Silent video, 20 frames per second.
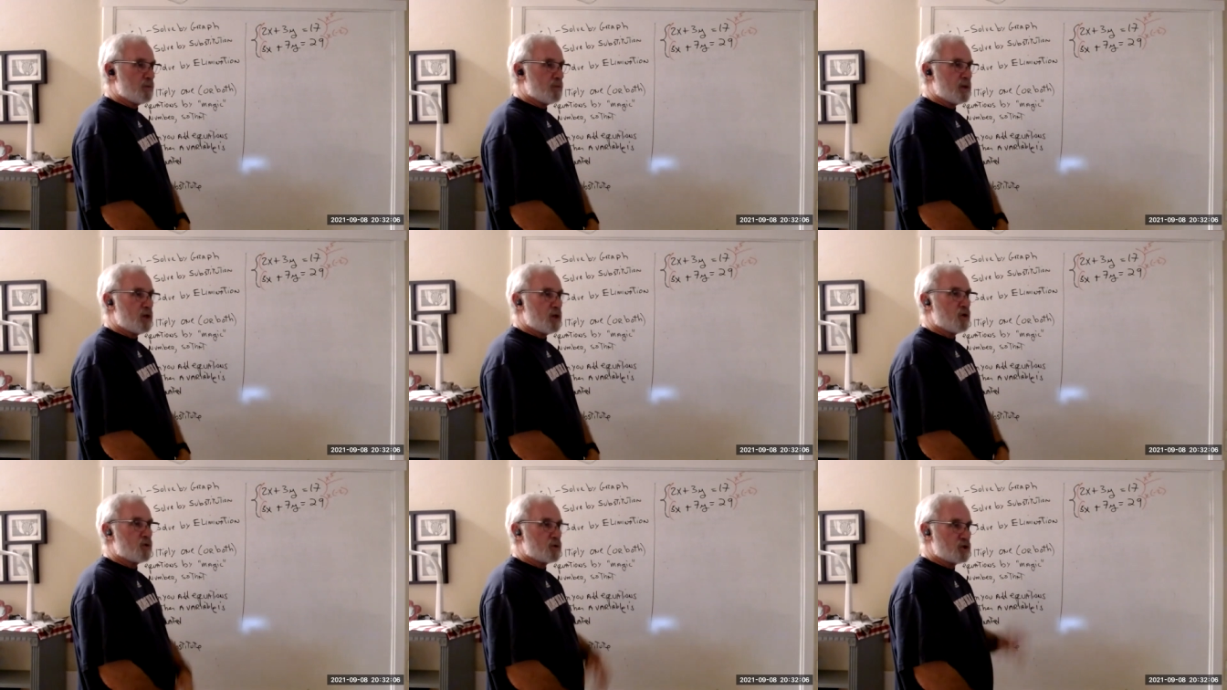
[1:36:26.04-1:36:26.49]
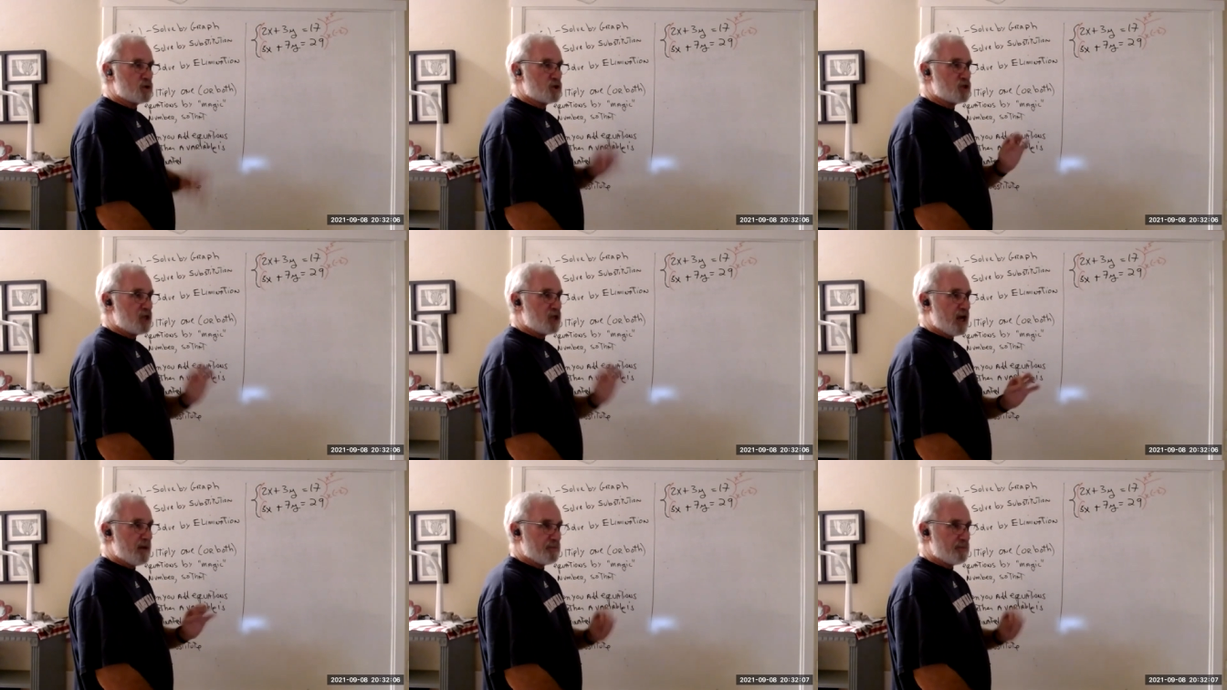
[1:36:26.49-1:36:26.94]
me your
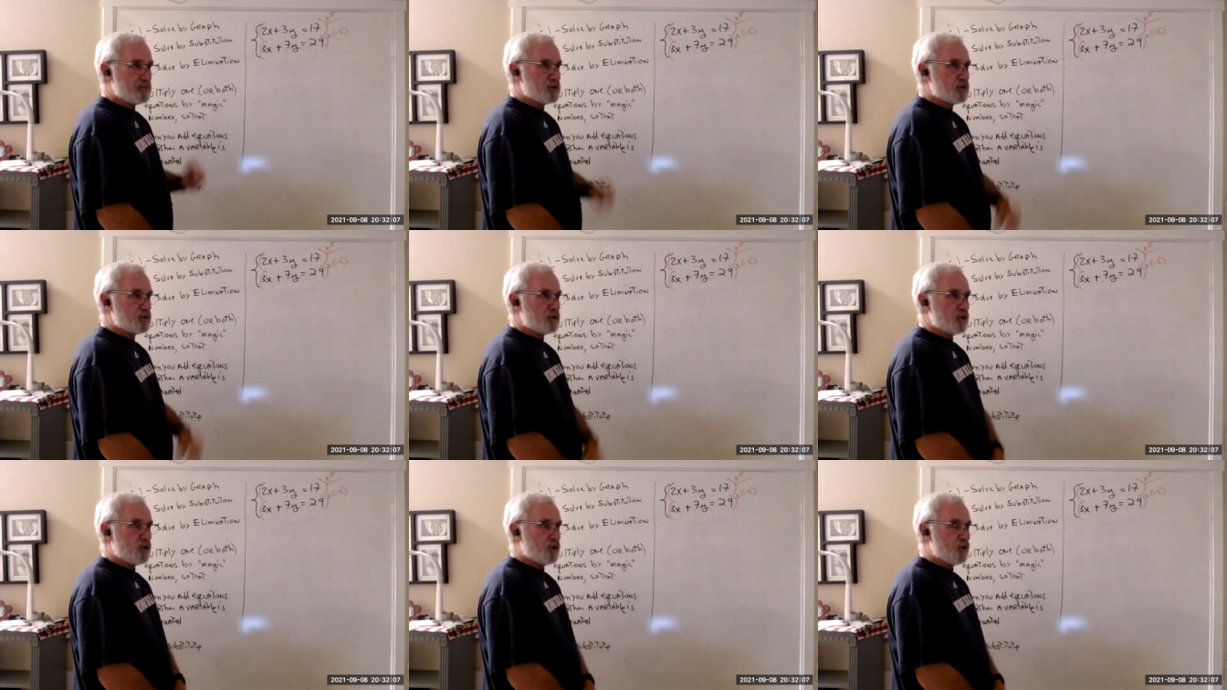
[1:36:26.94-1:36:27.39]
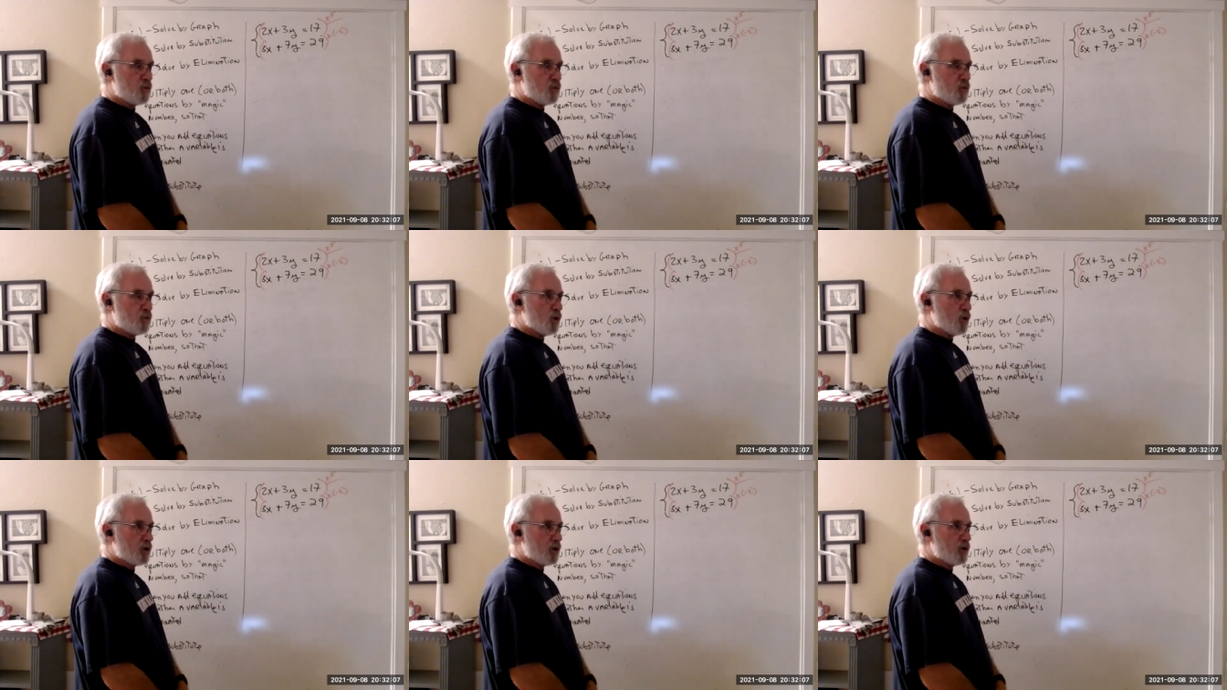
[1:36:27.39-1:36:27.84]
steps, your
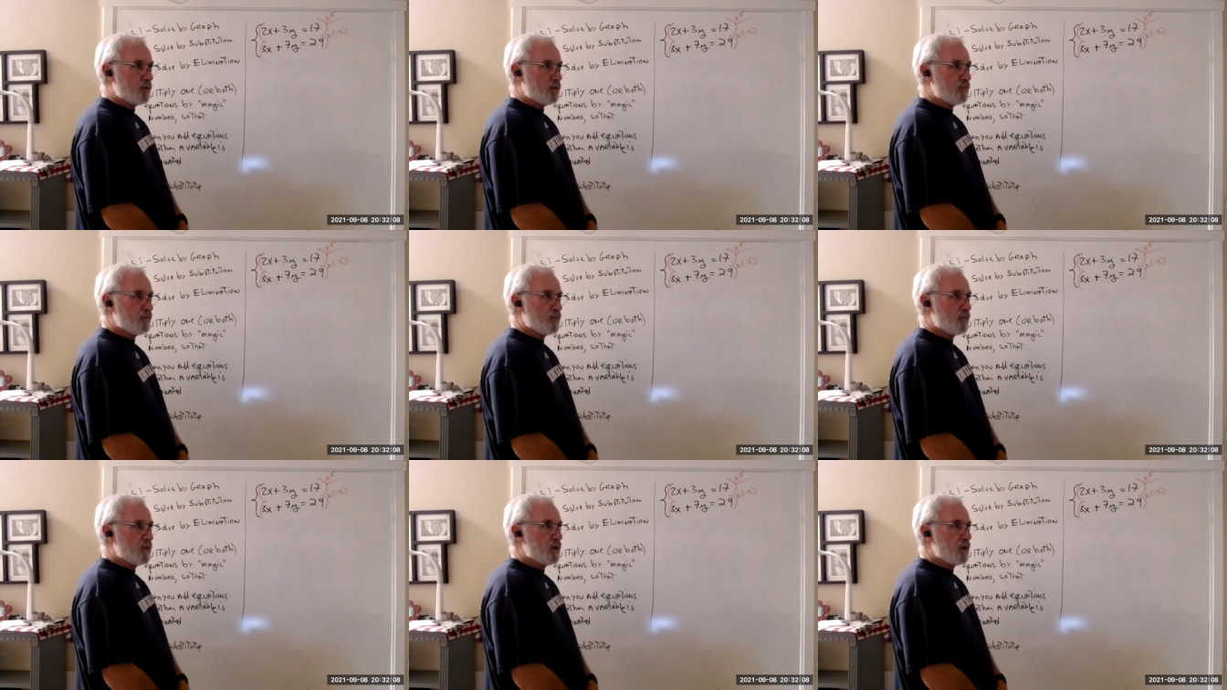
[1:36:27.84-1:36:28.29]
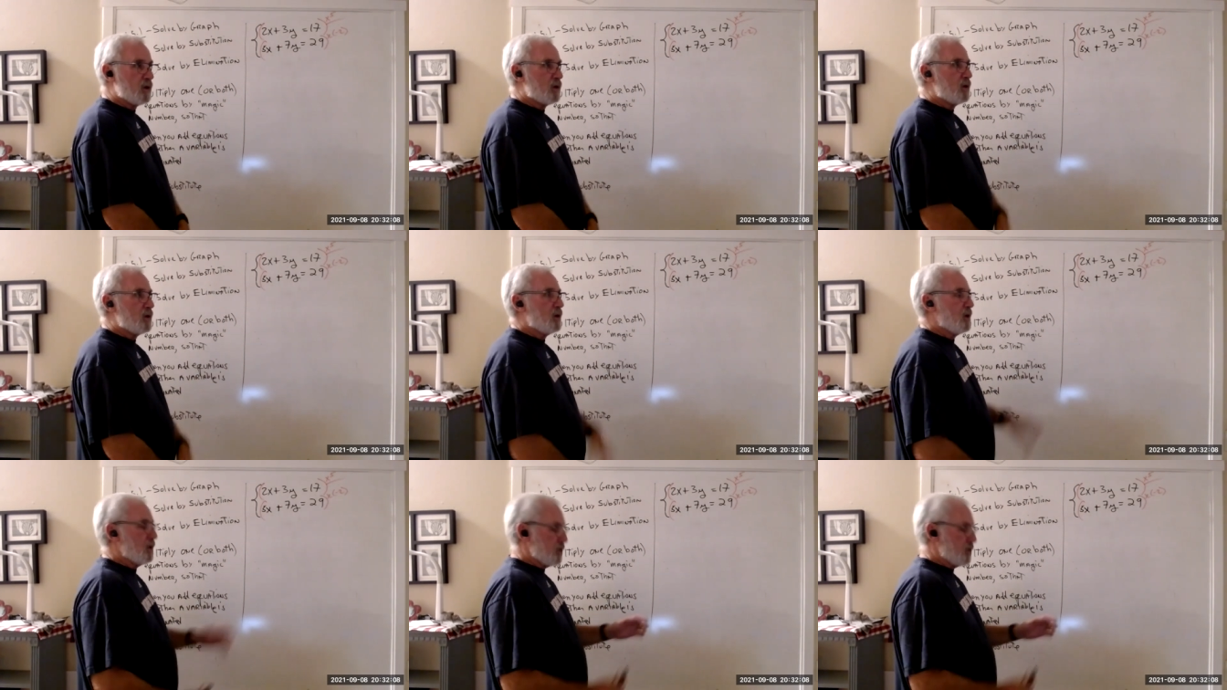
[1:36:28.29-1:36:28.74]
work.
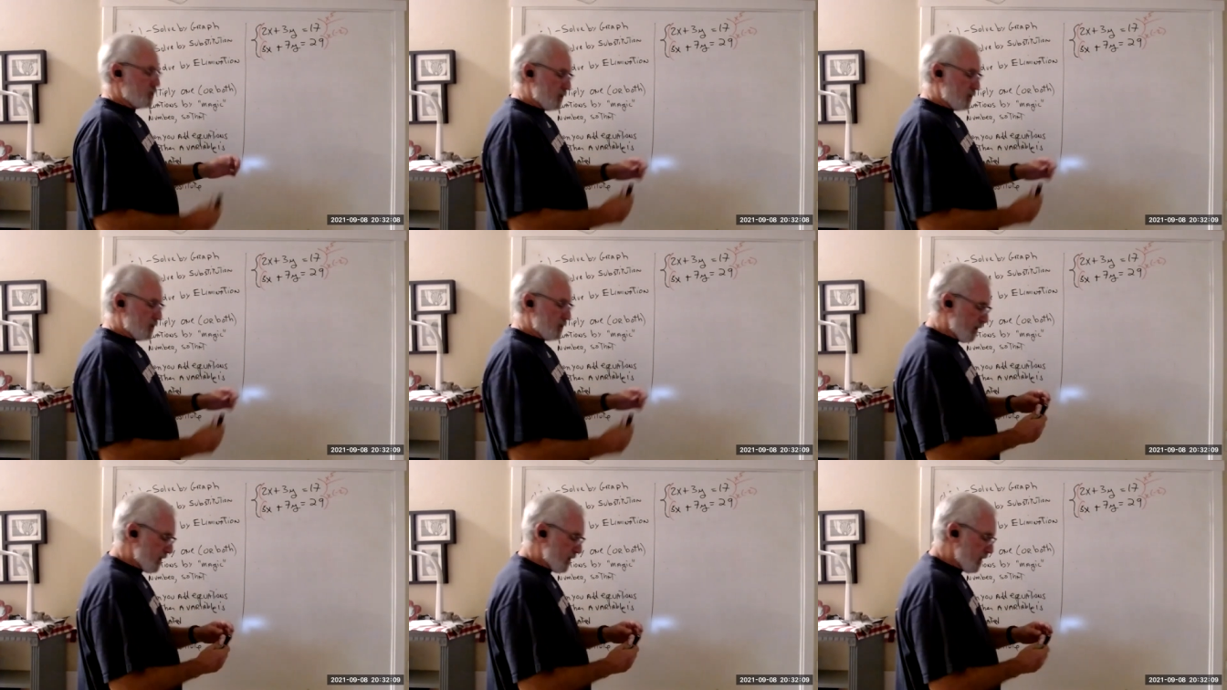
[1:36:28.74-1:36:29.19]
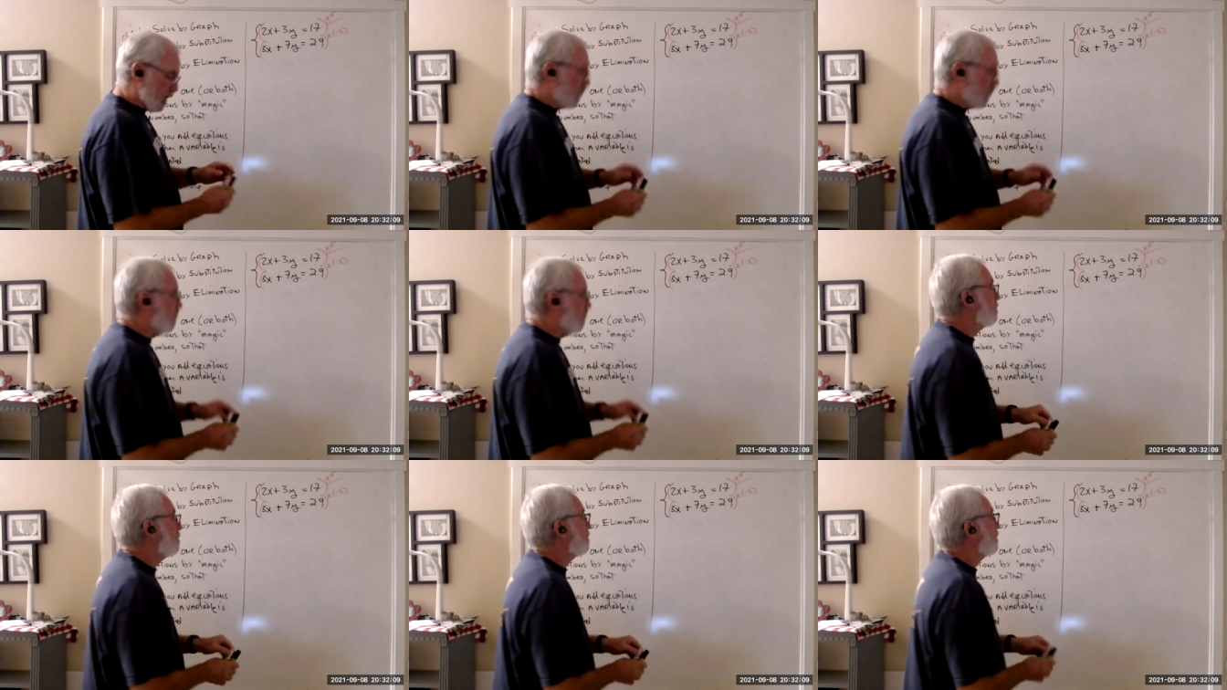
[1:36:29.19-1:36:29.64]
So here I
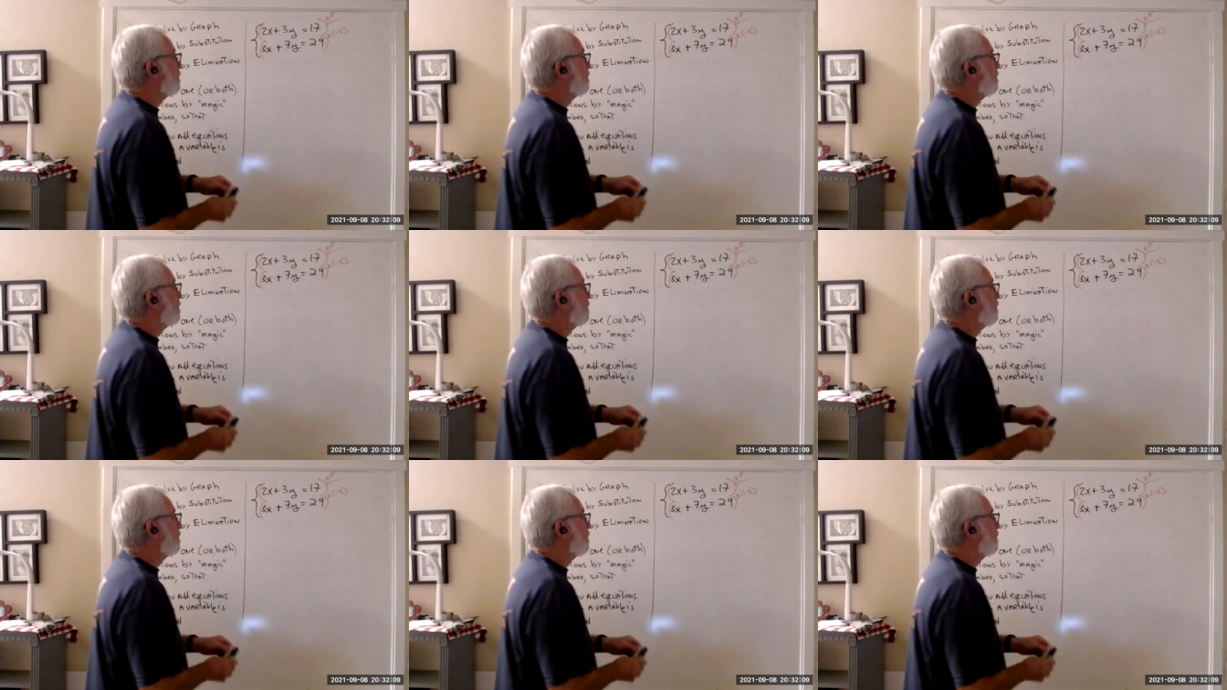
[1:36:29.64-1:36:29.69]
go.